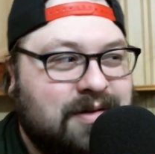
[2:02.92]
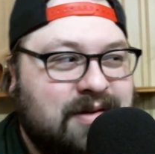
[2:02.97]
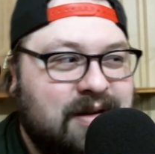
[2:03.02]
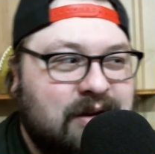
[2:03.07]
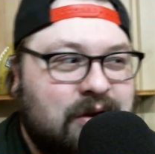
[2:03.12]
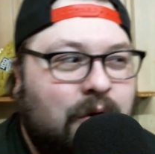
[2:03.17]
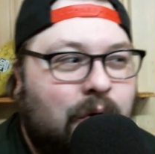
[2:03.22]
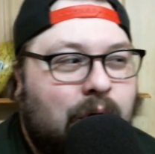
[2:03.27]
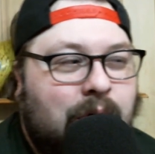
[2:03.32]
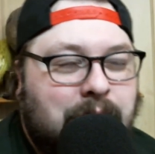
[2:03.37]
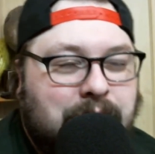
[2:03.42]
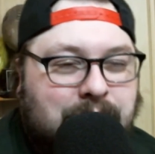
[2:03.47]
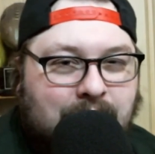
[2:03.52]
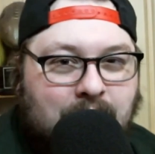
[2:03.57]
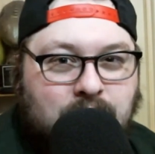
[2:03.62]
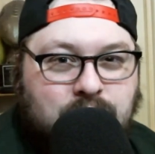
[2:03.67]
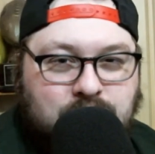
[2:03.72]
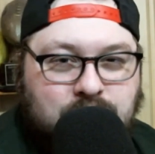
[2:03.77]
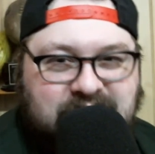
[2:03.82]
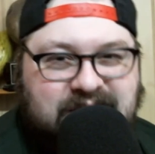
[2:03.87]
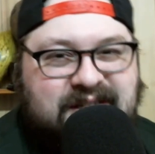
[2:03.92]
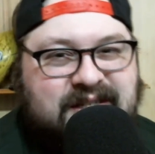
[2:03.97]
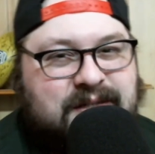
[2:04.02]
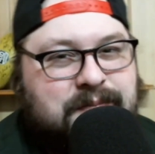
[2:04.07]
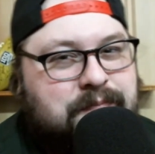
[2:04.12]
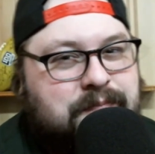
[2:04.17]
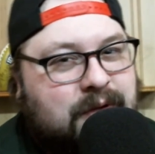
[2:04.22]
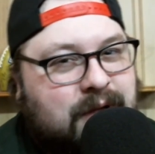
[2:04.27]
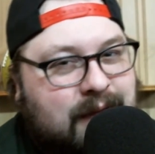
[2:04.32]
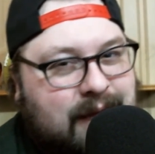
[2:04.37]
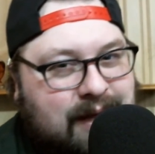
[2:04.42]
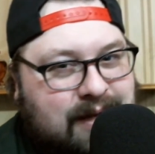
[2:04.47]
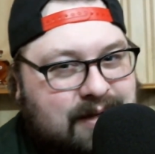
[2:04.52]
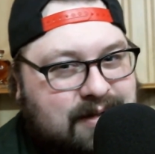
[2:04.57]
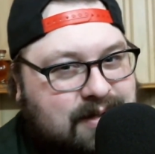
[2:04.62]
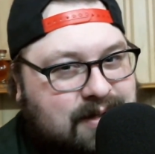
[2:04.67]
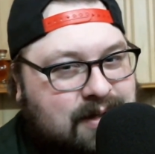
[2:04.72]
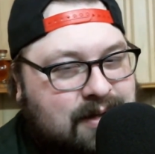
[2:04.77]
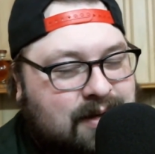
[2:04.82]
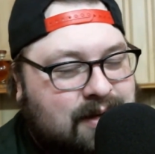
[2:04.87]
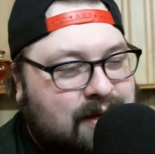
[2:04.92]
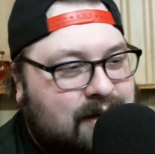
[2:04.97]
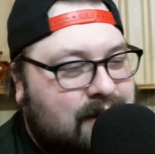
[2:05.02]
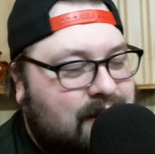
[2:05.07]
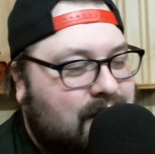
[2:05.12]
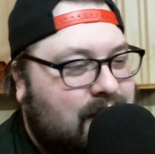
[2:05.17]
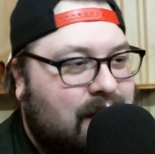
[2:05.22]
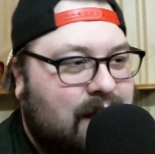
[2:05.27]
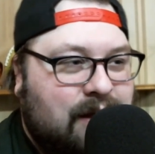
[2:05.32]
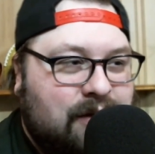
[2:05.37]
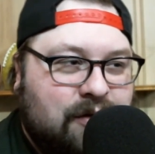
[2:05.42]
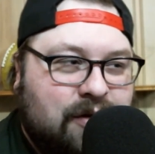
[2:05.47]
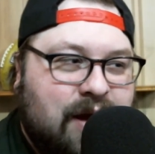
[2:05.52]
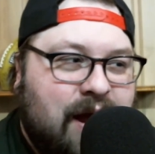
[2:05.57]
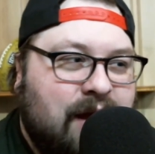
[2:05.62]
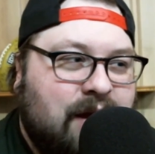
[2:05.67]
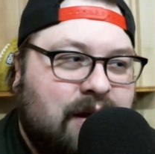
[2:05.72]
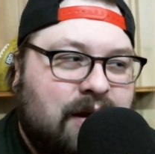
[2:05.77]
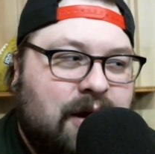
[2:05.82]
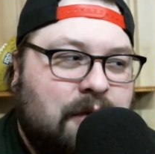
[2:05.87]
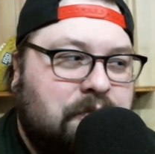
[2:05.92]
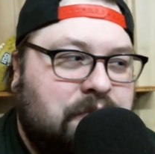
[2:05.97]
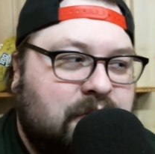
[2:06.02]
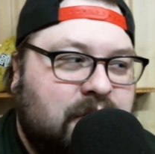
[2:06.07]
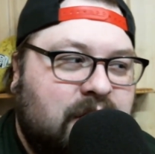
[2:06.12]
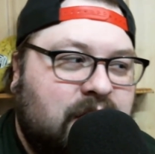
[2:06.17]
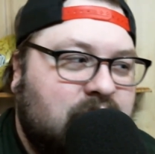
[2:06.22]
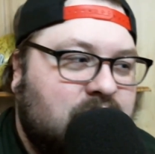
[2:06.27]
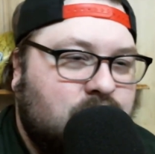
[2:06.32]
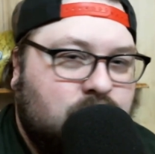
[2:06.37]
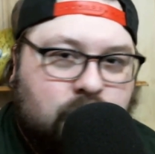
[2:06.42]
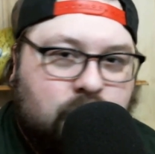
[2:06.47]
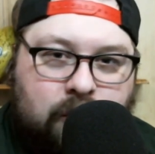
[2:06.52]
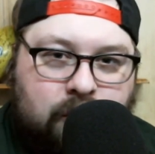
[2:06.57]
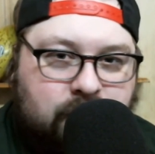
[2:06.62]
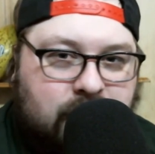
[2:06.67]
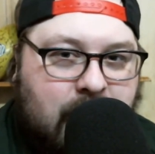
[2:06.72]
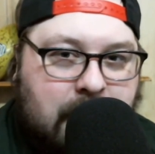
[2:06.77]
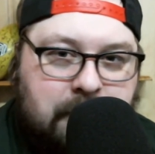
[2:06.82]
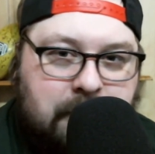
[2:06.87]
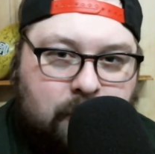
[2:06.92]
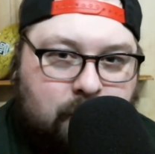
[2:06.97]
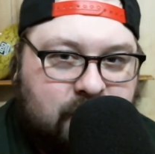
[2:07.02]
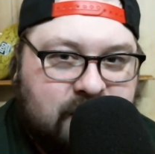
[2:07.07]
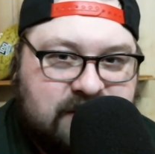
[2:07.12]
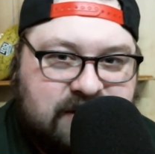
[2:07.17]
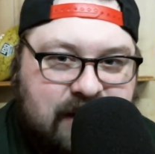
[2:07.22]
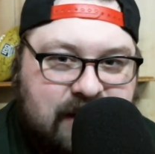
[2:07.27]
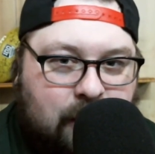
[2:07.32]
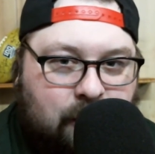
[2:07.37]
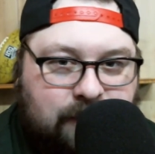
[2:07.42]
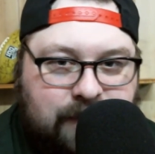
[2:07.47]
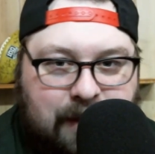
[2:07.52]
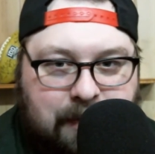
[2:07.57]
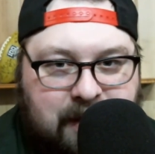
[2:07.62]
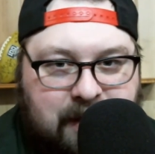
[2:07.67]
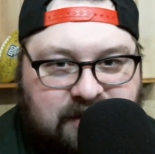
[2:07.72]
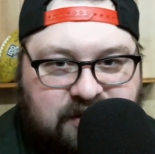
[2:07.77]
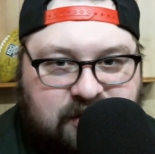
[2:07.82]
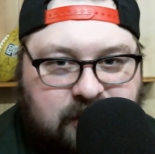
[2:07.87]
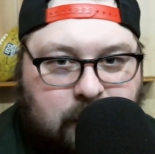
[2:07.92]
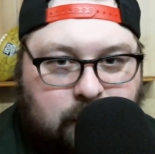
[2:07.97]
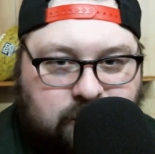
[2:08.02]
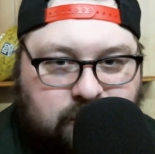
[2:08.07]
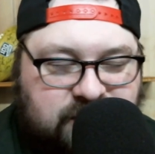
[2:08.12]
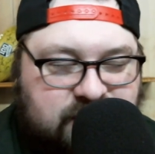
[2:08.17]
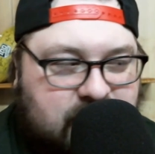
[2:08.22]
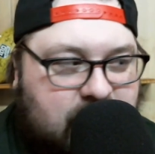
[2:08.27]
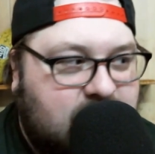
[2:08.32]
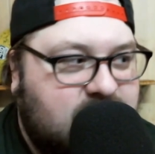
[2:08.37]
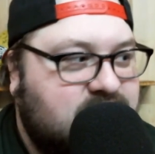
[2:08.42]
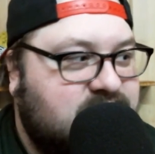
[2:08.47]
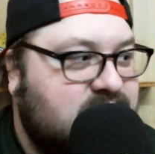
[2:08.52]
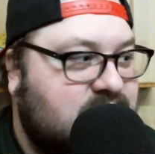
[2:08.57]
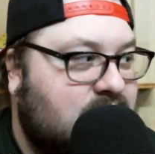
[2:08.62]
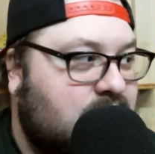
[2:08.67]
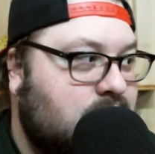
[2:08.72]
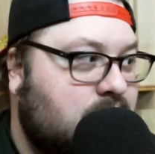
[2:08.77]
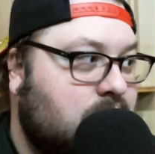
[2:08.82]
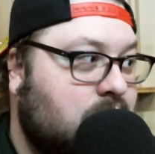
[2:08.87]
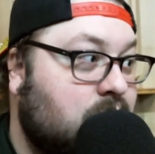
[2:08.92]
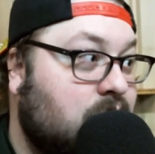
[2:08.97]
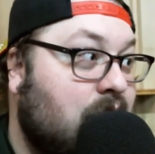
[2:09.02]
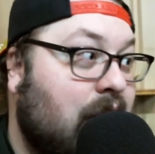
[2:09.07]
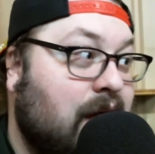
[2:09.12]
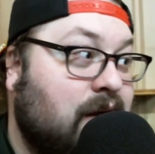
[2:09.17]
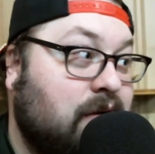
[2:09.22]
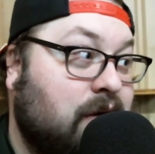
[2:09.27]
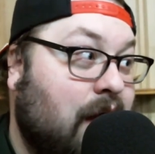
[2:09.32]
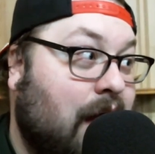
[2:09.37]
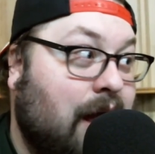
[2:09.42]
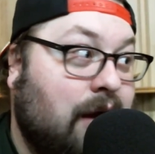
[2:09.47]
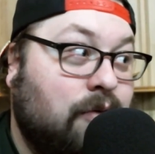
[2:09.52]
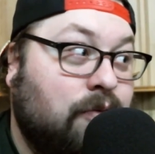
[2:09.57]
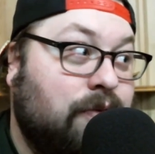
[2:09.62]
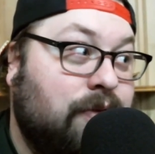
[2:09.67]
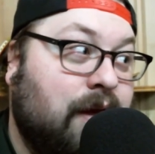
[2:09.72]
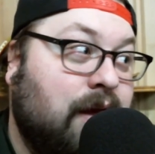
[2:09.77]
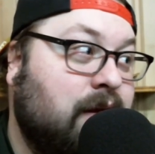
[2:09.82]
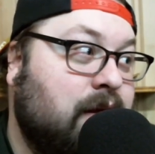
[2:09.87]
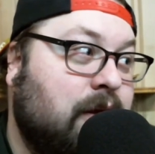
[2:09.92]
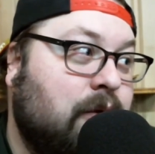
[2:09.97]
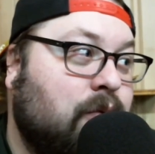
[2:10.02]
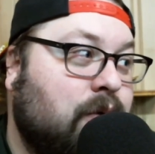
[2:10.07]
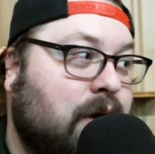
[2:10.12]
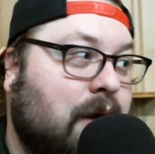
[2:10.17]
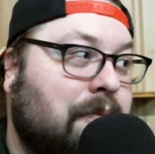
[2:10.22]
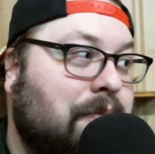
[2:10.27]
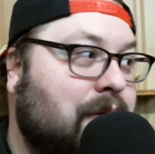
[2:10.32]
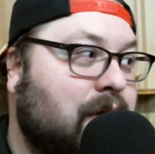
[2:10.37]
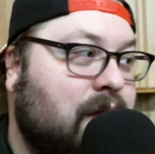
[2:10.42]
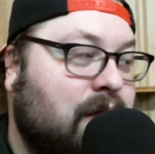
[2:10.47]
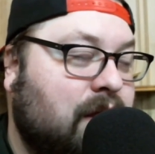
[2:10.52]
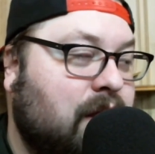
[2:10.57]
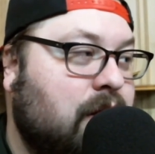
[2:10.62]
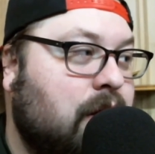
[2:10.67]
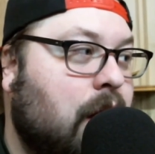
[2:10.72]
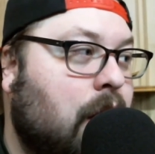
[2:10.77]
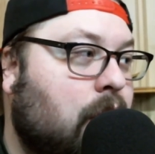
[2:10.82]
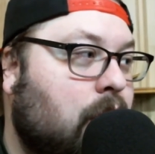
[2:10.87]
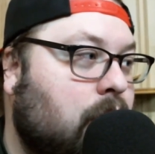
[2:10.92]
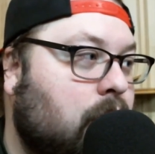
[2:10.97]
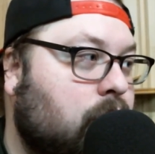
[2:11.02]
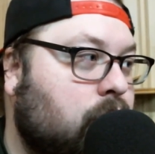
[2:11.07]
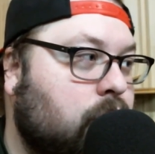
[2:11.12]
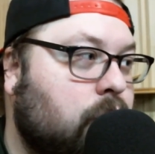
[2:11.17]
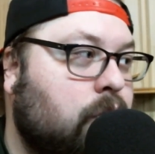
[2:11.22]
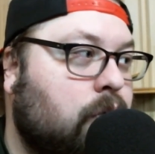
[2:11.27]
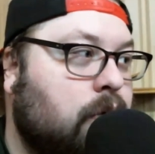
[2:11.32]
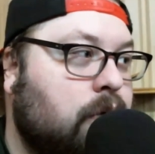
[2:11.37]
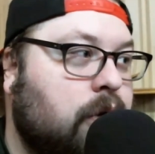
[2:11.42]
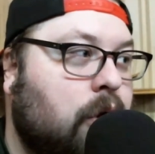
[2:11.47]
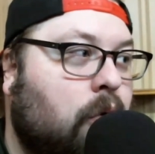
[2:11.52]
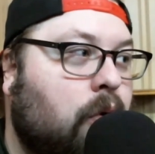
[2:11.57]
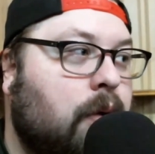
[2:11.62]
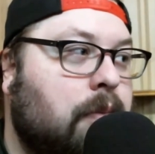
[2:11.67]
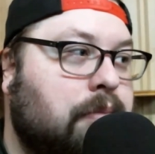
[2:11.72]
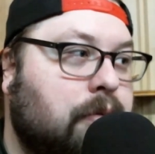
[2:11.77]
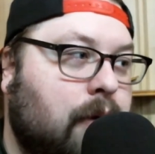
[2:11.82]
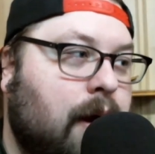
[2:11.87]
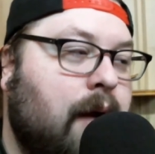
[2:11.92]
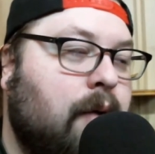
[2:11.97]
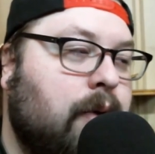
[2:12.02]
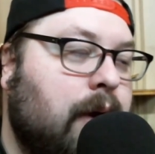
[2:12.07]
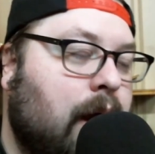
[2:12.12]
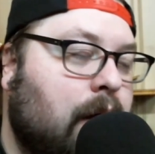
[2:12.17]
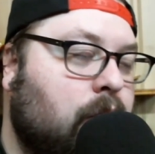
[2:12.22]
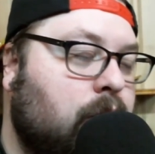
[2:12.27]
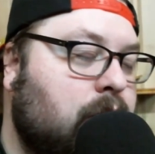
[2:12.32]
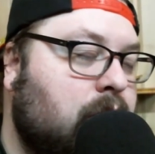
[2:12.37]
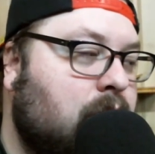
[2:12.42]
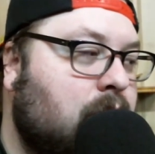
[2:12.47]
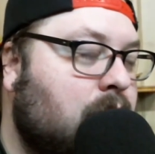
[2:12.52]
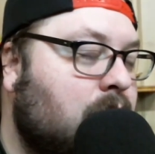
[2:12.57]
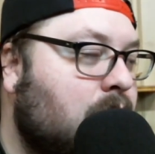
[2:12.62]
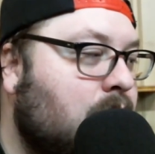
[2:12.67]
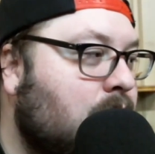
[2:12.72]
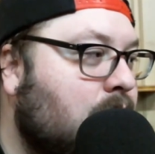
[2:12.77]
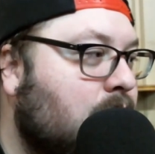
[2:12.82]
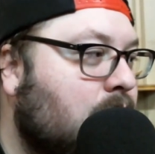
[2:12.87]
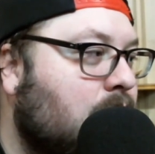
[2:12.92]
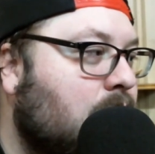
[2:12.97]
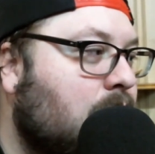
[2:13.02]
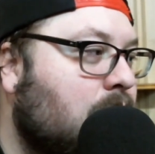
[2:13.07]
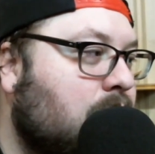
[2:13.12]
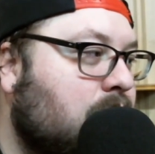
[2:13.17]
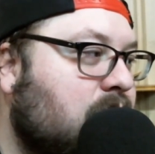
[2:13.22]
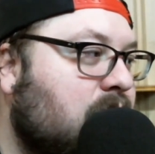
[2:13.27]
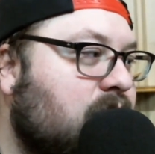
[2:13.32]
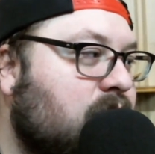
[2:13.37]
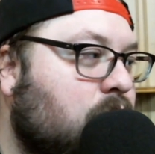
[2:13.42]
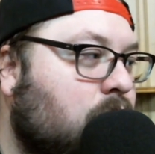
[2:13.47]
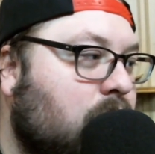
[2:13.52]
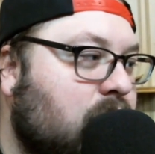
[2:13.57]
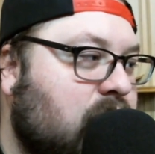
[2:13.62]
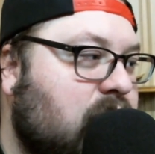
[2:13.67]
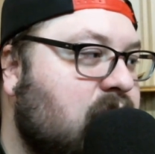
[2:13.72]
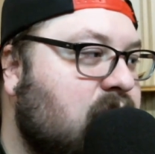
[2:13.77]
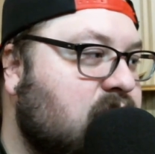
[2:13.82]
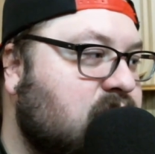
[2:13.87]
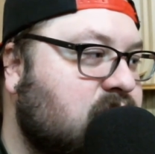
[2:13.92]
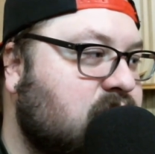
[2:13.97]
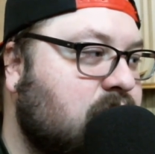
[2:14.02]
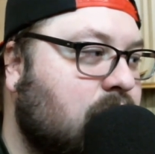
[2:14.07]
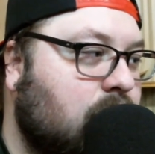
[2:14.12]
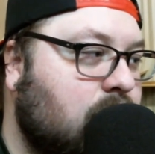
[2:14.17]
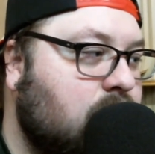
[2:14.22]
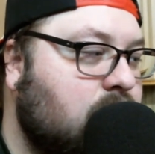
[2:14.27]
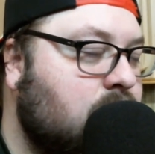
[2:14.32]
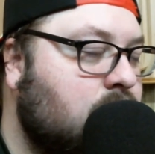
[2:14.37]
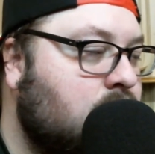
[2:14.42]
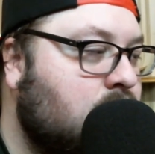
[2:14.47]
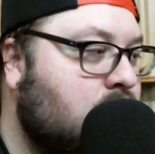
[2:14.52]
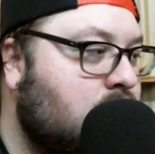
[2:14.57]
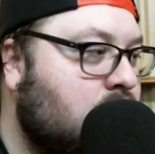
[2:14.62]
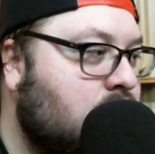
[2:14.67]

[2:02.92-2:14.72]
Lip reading: Woods and Noah Brown would split. You're not going to completely rule Robert Woods out. That makes no sense. And you're not, I don't think you would completely rule Noah Brown out, given what he has done.